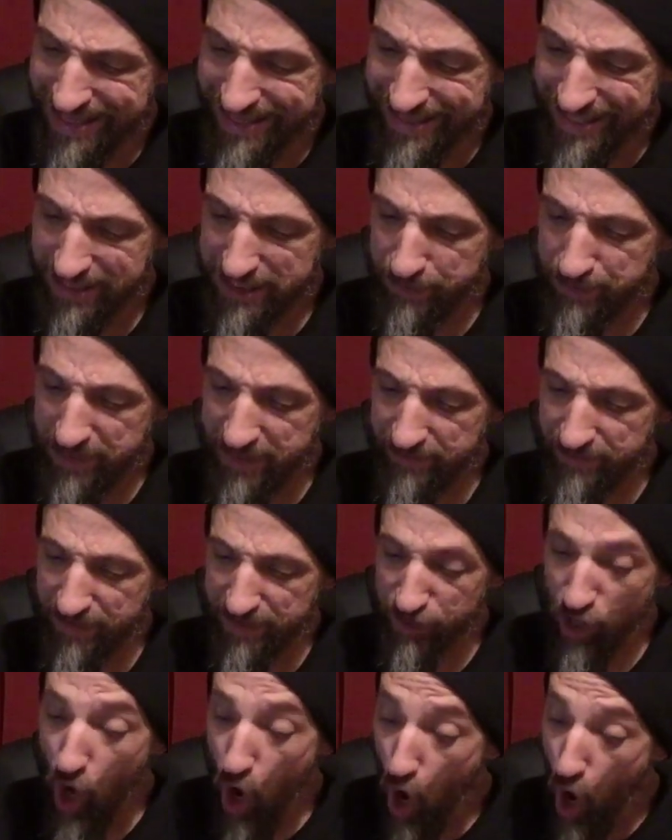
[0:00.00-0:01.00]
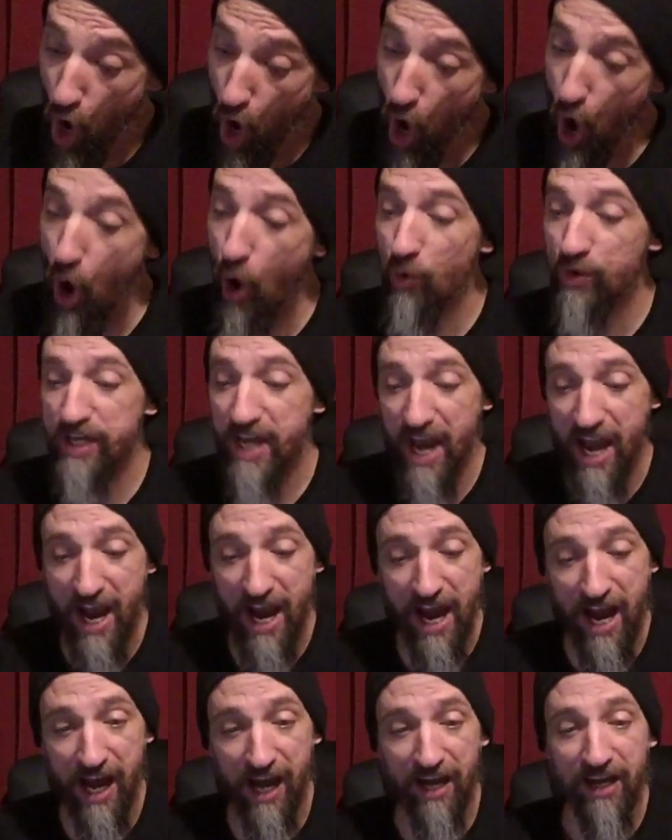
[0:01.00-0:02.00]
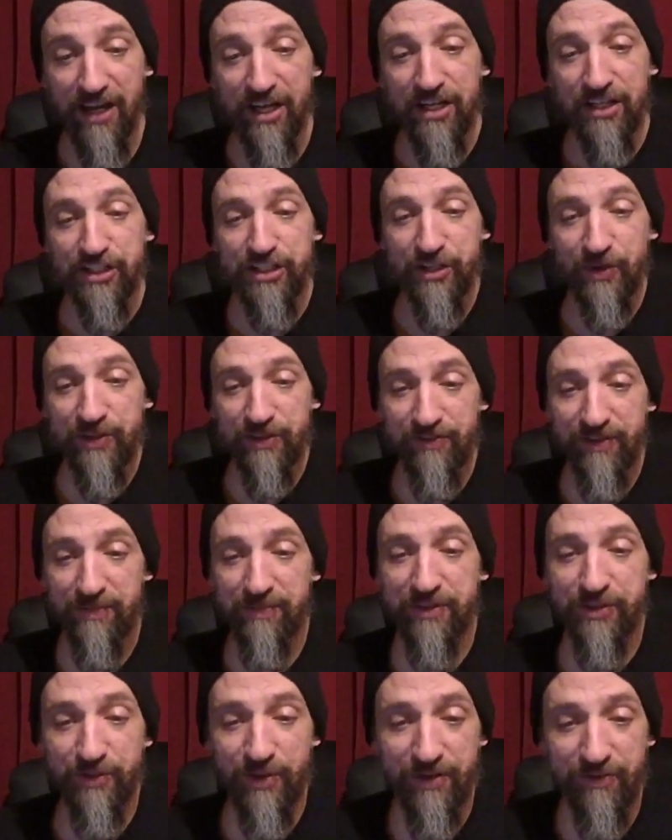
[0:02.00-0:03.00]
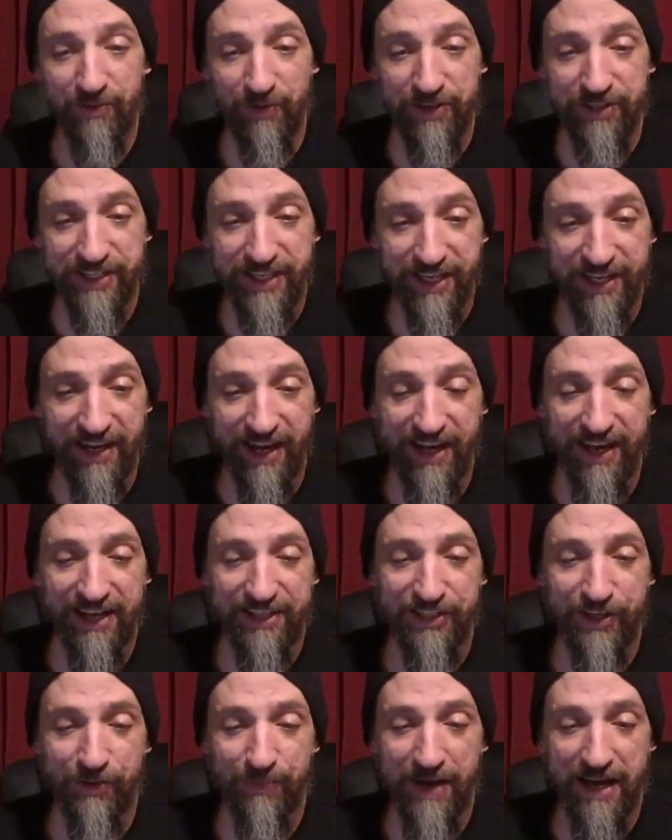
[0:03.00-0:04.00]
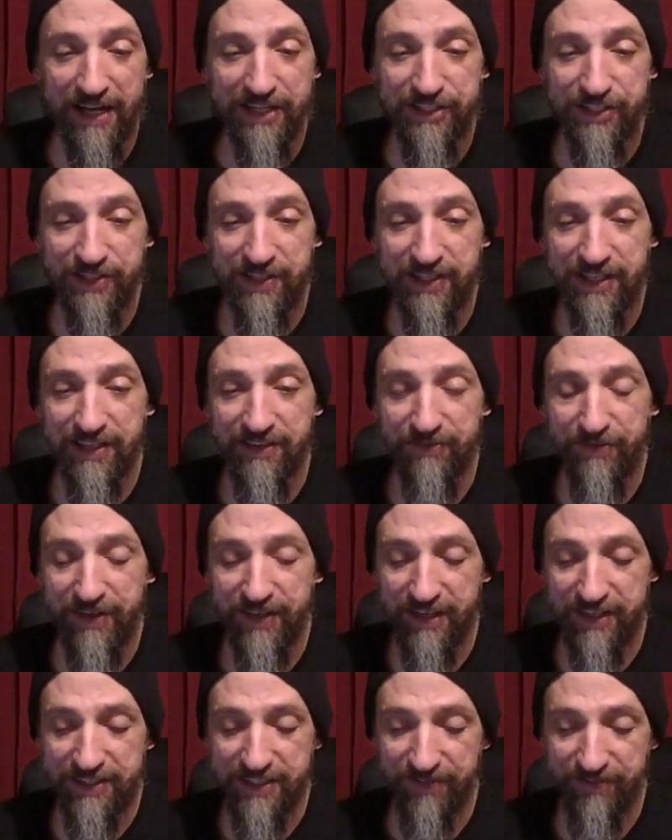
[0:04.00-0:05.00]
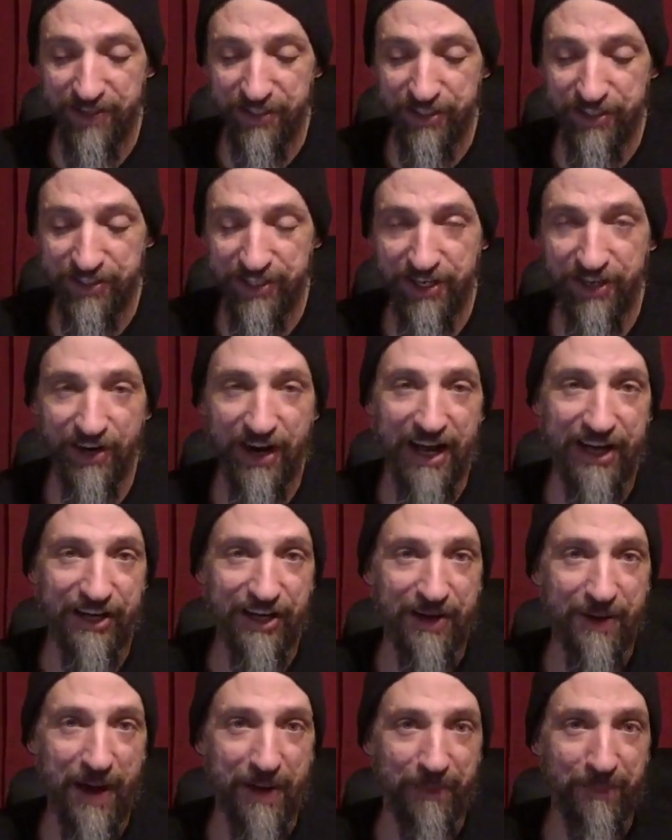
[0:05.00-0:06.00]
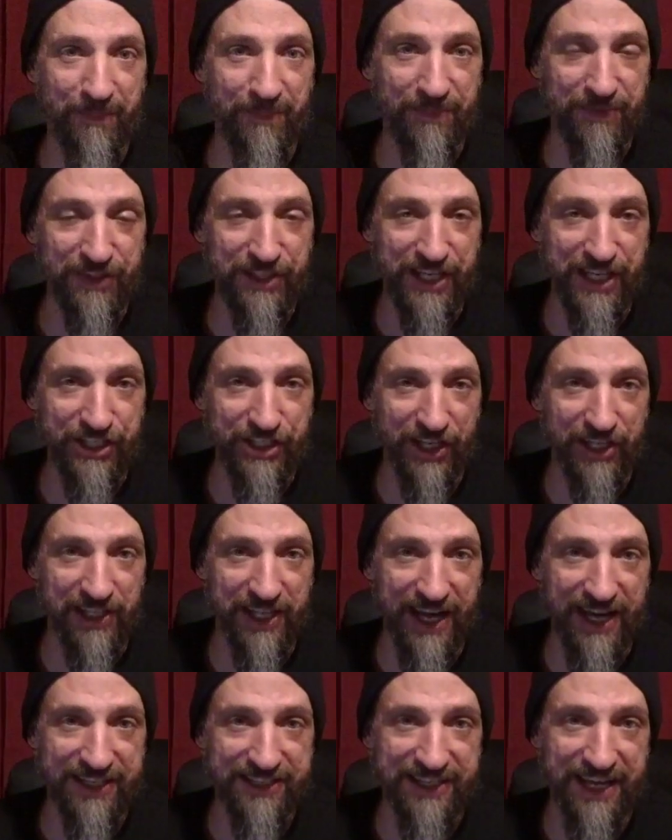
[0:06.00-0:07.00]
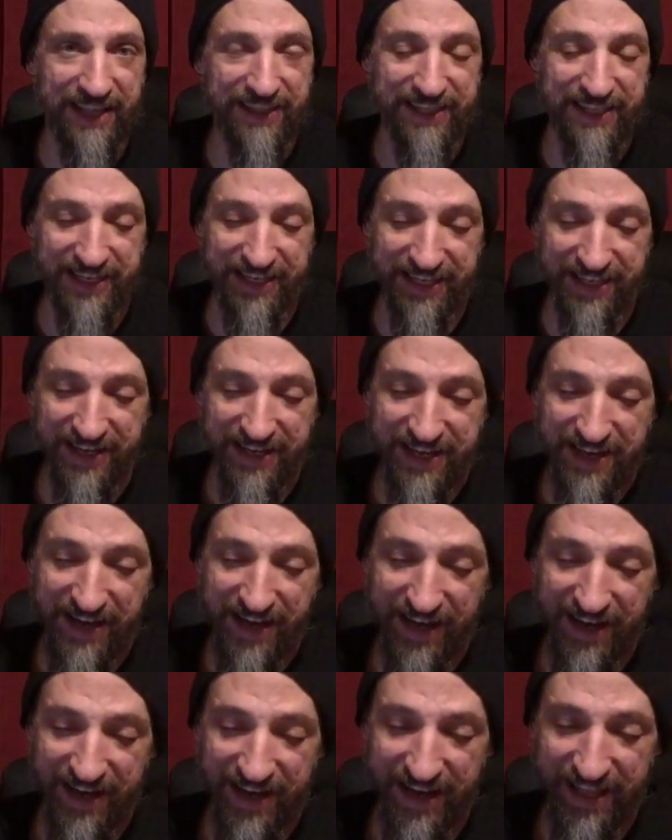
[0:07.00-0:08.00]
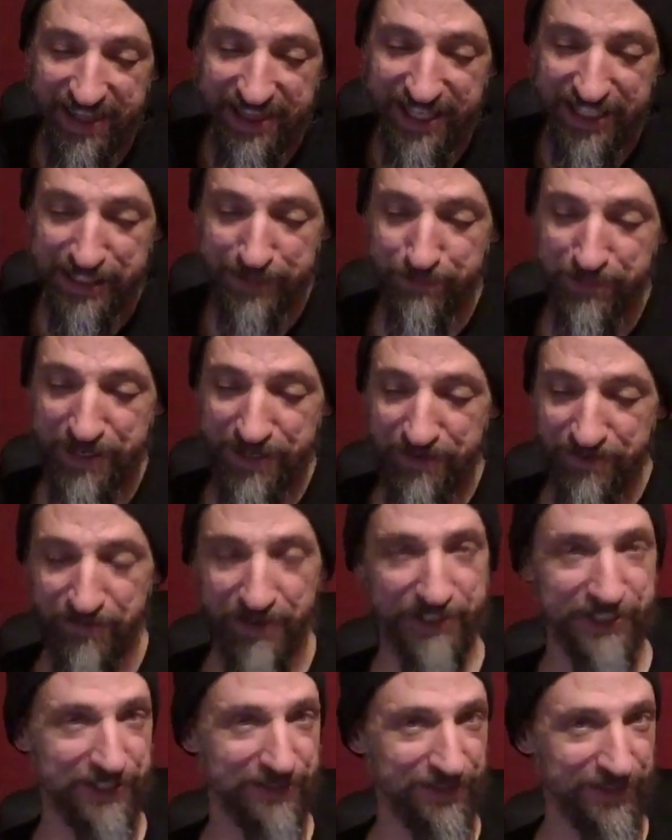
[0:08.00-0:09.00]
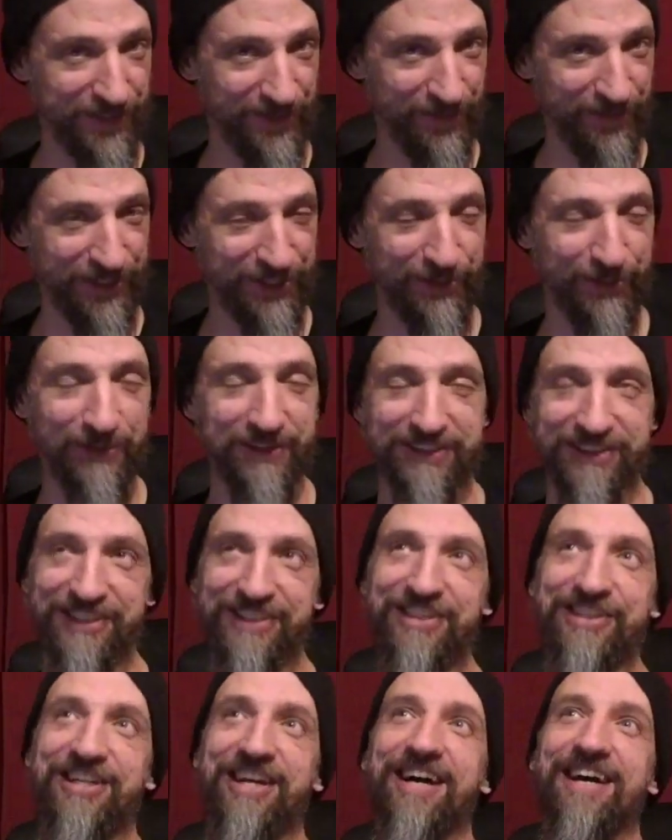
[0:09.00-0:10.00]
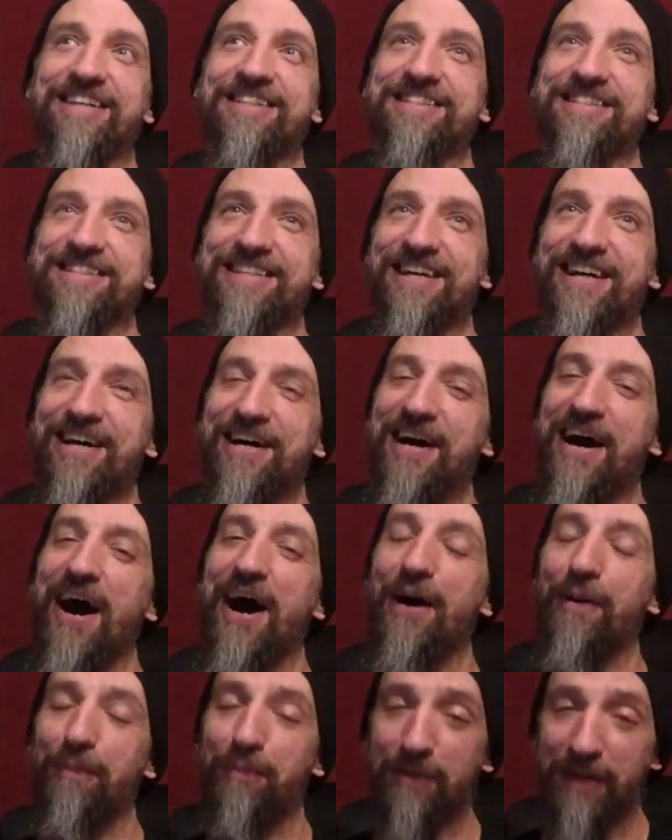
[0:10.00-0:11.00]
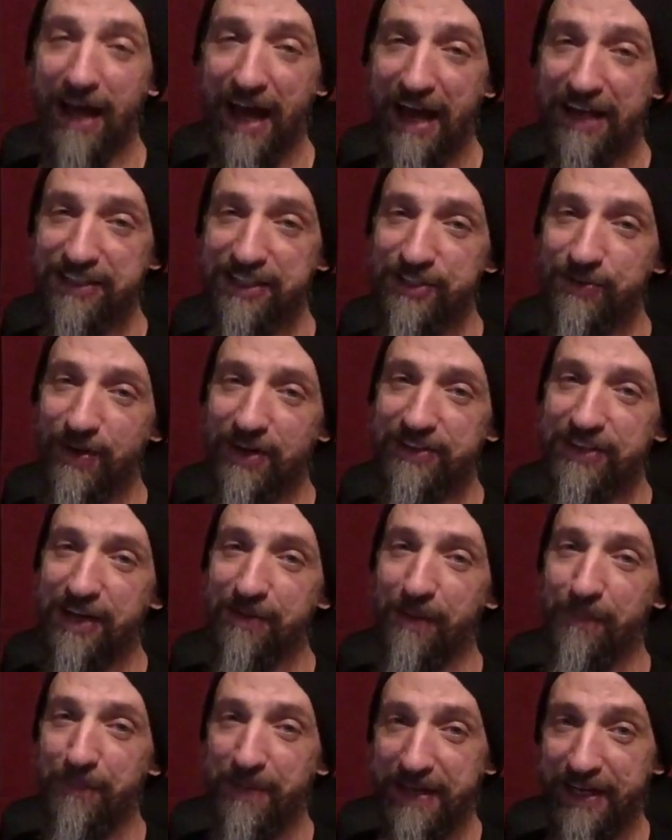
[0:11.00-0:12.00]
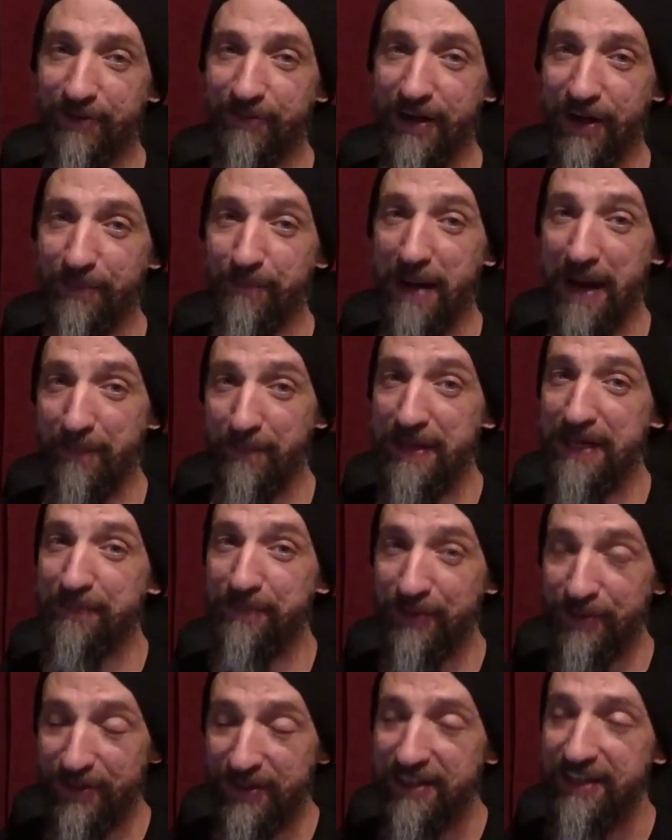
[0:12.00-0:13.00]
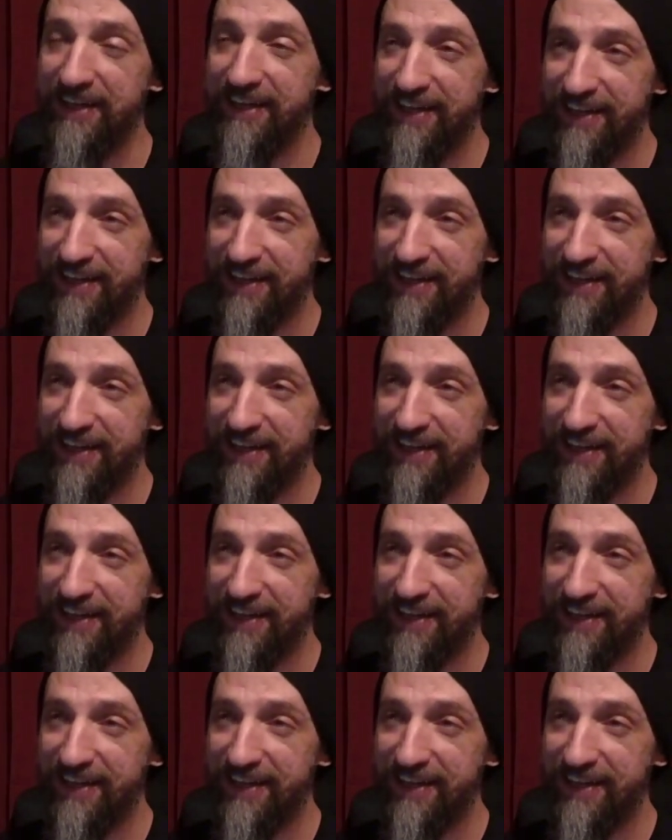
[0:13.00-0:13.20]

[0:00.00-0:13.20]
Thespian Fest. Oh, yeah! So November 2014, I got to go back to the Phoenix Convention Center and teach a class at the Thespian Festival, which was just a blast. Because you want to talk about being around my people.